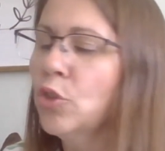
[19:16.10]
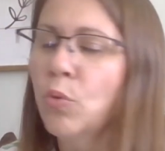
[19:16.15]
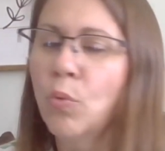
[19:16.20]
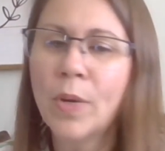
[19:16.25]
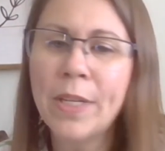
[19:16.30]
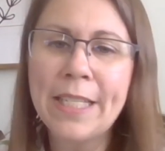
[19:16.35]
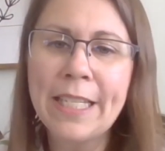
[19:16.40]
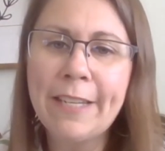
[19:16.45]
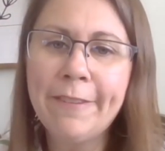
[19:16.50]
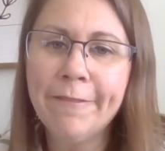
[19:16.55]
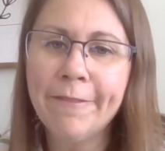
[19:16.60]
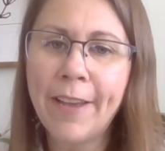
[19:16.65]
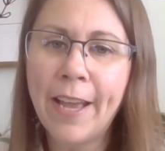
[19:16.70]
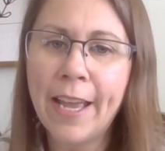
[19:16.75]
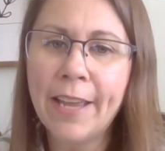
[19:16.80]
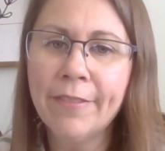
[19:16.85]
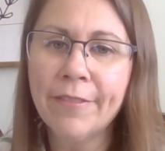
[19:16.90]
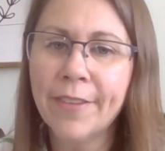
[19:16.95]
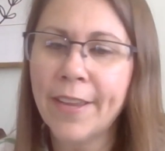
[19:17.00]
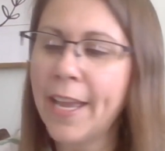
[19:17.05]

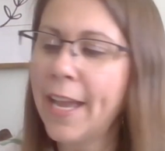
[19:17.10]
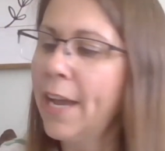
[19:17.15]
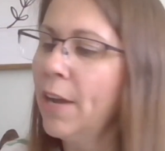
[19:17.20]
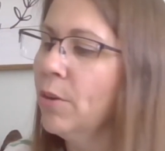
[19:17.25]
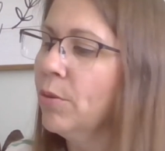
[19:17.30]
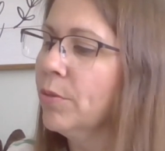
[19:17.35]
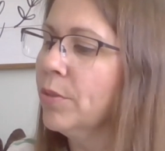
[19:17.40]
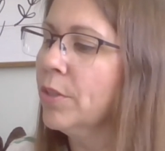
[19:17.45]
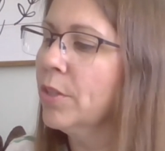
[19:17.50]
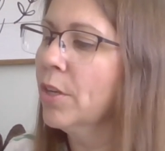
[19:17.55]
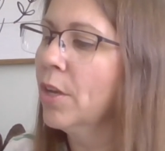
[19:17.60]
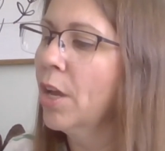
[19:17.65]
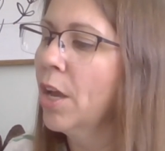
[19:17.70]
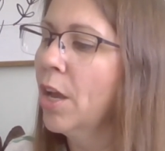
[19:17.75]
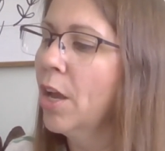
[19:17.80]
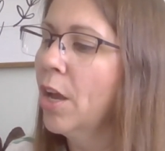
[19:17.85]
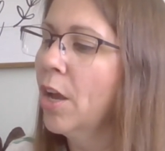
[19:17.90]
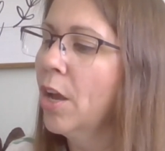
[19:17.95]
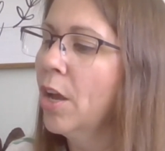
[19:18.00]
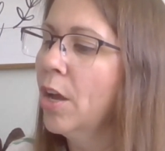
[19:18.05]
25 count
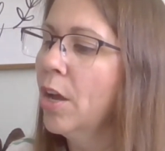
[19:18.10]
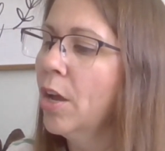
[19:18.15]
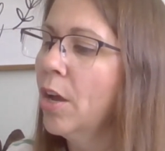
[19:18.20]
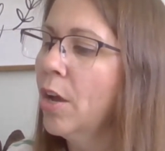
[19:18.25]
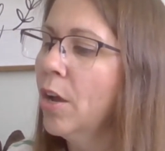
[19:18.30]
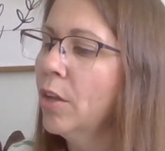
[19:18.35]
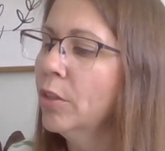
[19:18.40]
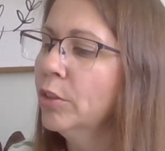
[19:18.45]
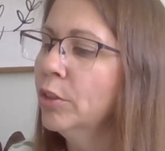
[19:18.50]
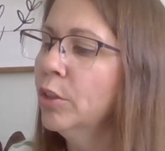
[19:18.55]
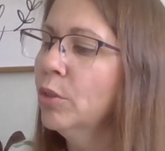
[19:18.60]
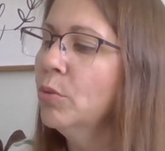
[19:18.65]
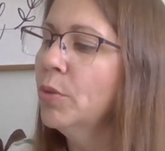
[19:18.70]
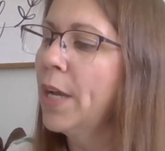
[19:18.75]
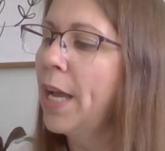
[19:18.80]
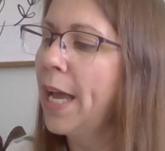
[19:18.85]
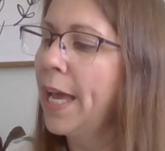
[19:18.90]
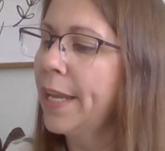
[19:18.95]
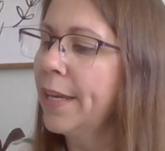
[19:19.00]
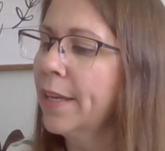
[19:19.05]

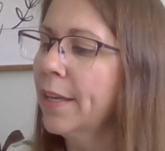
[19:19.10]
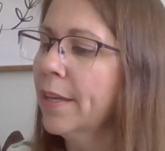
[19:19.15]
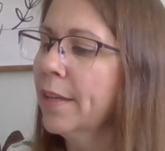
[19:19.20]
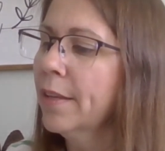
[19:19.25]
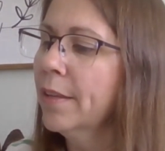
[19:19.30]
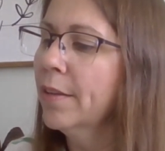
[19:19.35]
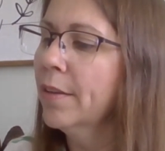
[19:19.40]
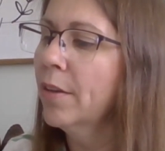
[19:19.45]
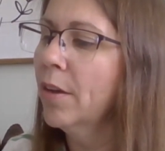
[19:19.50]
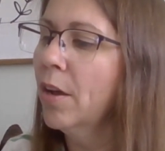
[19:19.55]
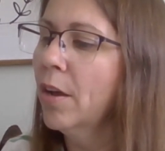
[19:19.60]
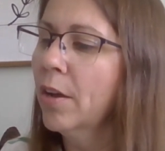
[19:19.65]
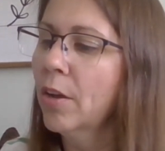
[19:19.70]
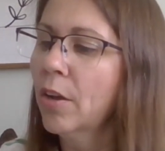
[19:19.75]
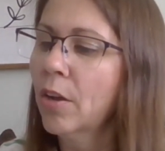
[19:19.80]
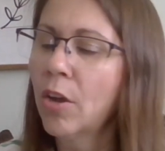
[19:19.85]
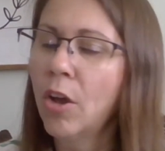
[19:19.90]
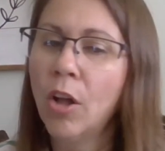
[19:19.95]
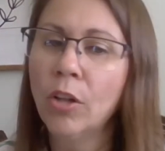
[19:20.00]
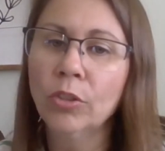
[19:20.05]
Lugana
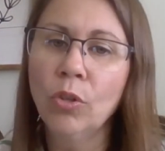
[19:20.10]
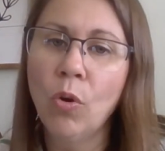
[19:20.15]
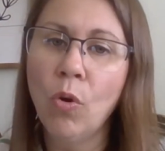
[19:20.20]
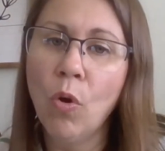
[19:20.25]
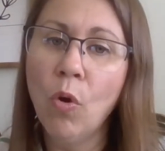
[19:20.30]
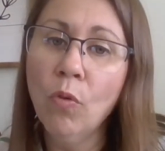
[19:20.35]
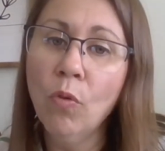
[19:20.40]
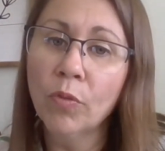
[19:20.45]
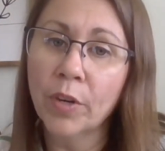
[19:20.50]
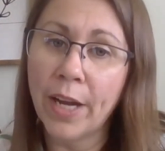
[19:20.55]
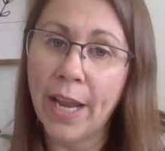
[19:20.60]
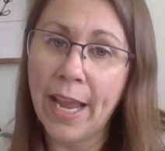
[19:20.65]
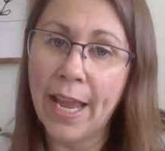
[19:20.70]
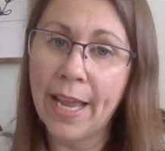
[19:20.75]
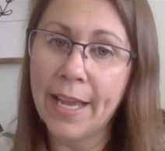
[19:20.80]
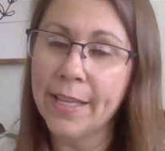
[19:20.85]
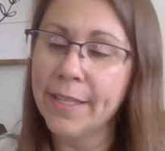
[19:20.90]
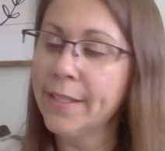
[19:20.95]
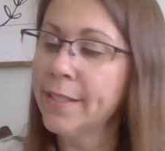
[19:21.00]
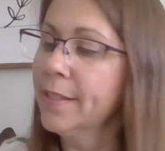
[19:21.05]
called
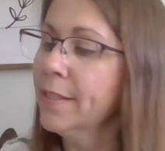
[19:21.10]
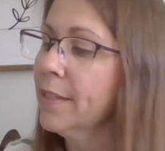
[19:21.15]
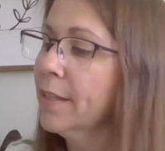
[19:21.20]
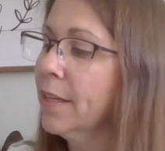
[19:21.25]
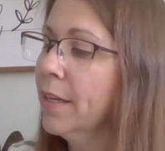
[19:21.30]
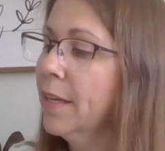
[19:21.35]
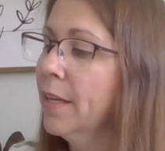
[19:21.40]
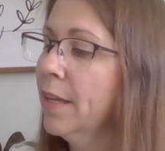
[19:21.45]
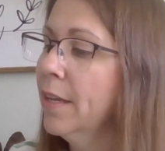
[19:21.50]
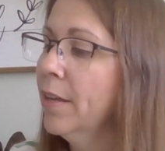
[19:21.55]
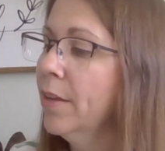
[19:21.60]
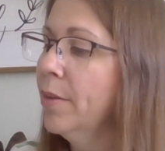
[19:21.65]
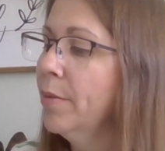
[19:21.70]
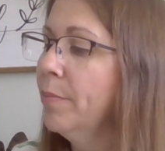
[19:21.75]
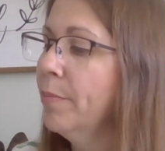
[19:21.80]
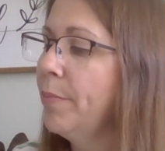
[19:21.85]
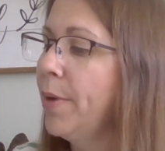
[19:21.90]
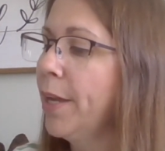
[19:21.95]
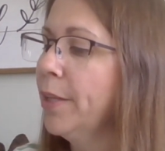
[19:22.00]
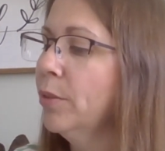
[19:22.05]
Overcast
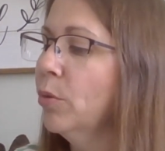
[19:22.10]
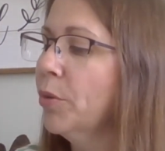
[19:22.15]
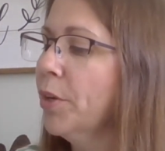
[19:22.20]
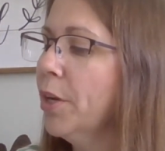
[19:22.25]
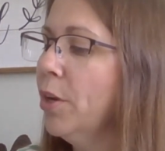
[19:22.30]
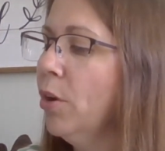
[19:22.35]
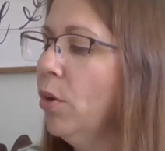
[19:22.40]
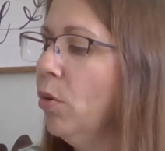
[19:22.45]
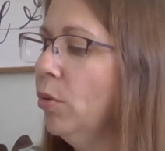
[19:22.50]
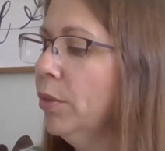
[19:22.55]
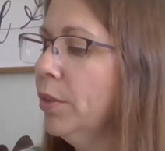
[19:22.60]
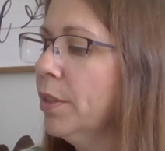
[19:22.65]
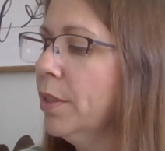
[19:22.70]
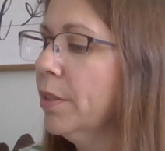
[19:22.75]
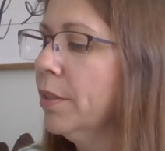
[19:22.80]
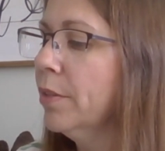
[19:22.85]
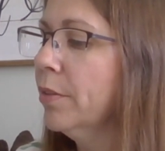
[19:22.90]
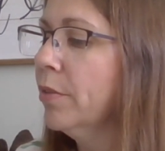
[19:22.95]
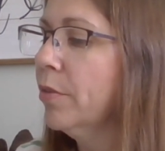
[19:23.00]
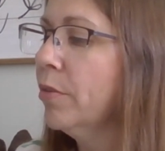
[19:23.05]
by Lori Holt
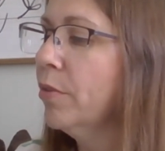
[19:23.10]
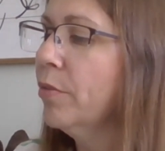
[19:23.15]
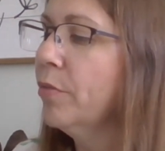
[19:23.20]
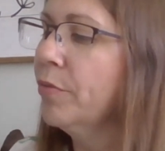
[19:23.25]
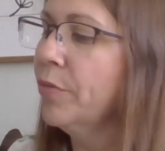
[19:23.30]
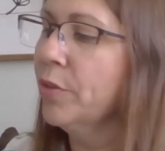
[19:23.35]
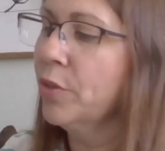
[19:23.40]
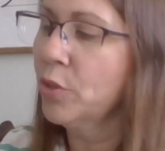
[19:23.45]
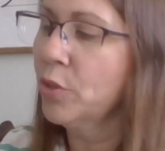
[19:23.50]
for